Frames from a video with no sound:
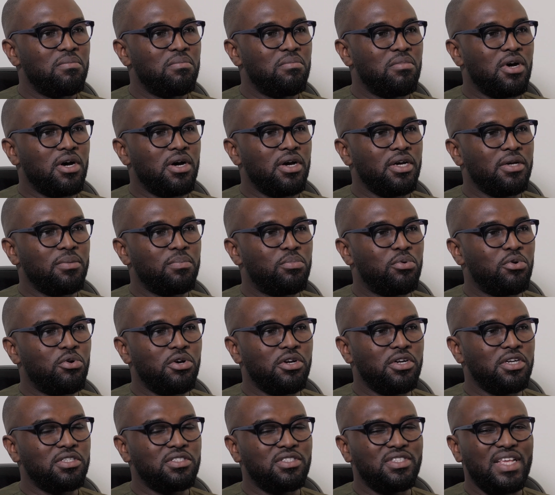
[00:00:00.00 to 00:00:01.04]
my
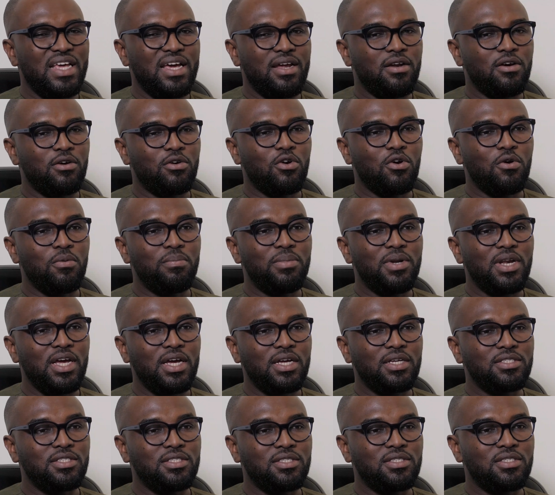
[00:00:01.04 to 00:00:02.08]
point is they are not
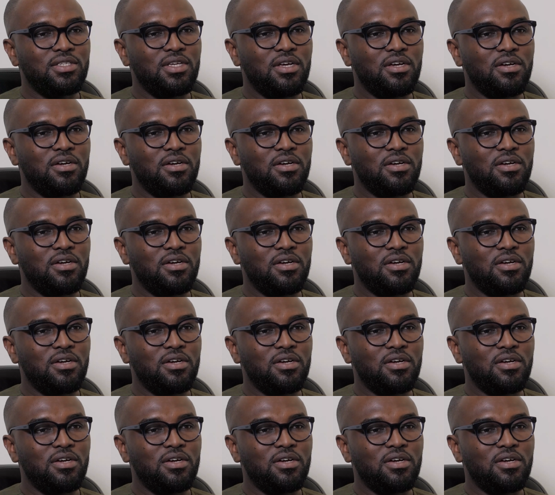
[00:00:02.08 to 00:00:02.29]
complex,